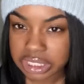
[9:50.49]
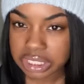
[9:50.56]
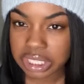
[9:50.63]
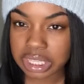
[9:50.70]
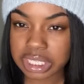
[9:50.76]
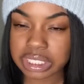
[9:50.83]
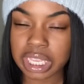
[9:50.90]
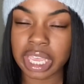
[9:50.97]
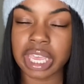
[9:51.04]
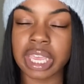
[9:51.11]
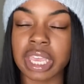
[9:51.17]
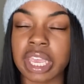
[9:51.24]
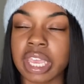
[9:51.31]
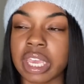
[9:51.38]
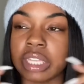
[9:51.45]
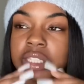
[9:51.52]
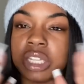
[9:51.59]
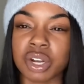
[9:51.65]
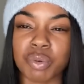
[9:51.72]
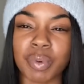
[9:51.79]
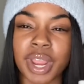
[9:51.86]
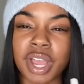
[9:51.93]
to this hat and
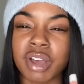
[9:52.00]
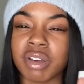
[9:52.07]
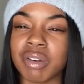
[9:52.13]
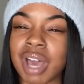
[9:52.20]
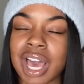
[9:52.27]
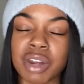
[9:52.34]
look around.